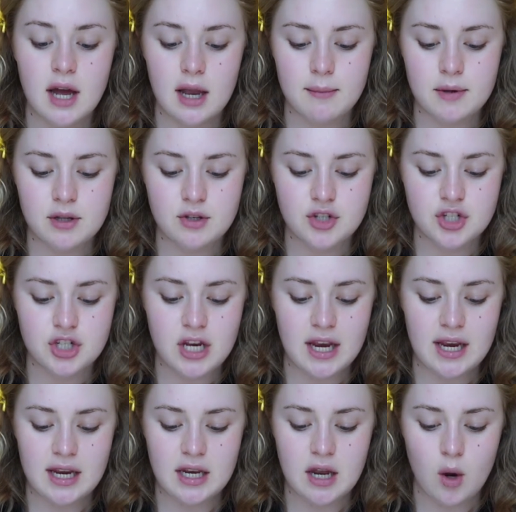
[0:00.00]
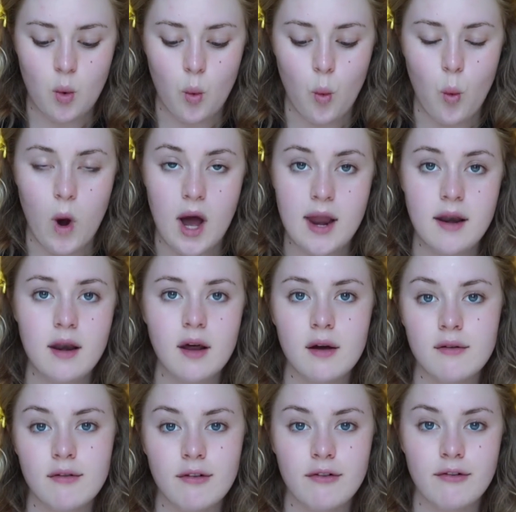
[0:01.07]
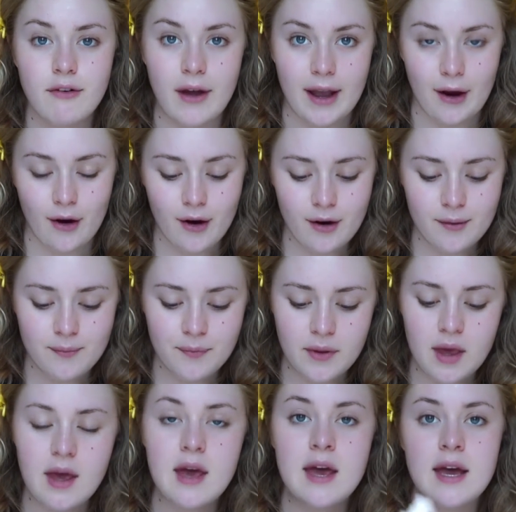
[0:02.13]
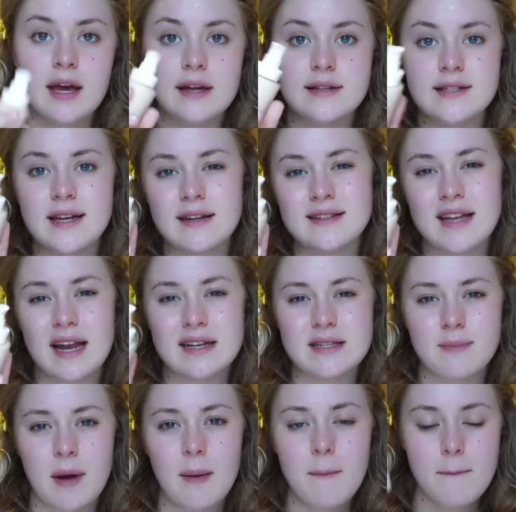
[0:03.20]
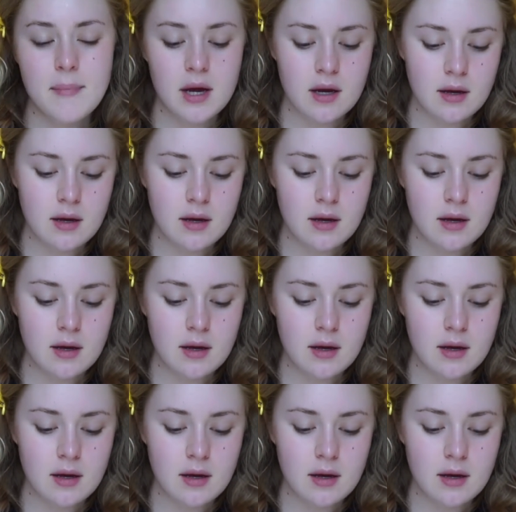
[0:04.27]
I'm in shade 1 Fair. It's nice, it has a pump.